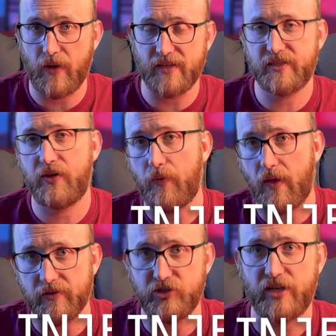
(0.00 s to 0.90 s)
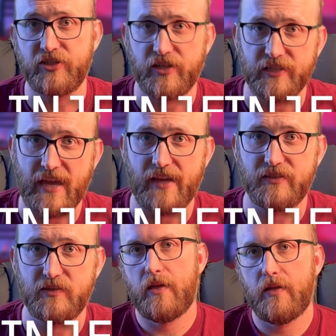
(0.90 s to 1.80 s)
SQL injection
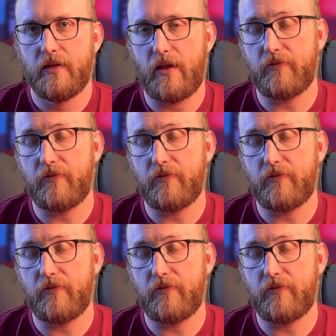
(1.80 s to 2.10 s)
attacks. Now,